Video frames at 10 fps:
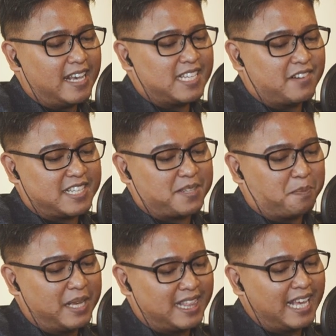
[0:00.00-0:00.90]
has a
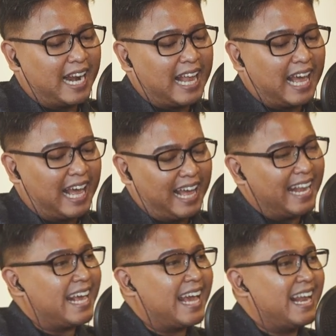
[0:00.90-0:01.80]
recipe thing lah
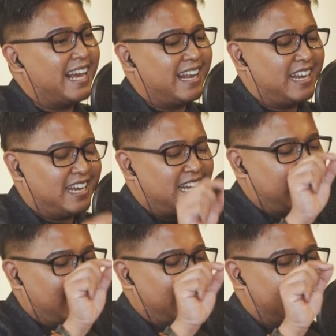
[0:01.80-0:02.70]
there, like like like like
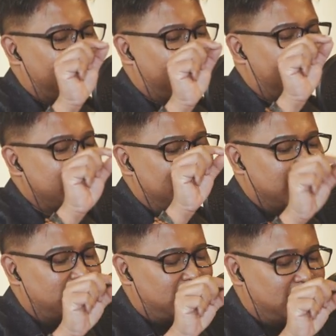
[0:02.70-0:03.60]
like like like there is a
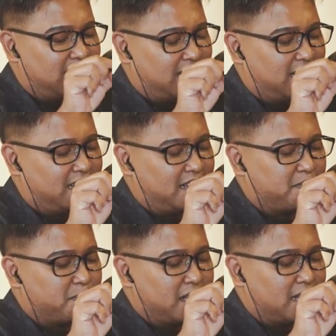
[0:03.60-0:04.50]
little uh
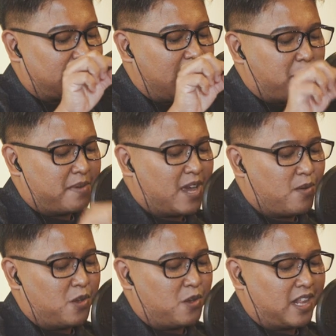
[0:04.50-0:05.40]
tab there
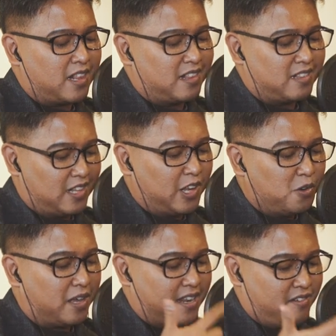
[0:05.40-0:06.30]
where you can
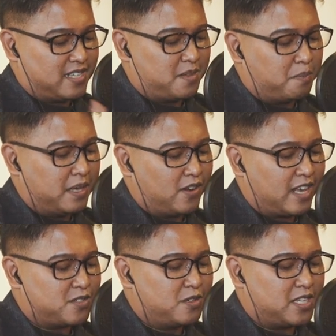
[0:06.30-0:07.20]
look at the recipe.
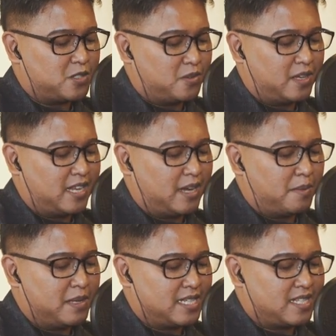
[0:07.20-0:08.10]
Okay, so this is uh, let
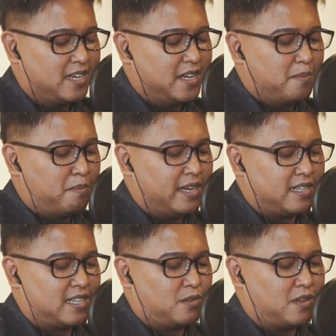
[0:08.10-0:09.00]
me just play the
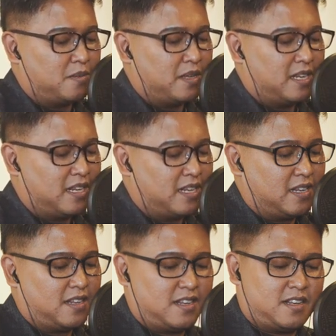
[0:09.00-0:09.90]
sound a bit. Heals
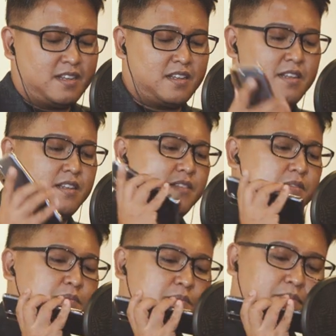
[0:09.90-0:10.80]
all wounds.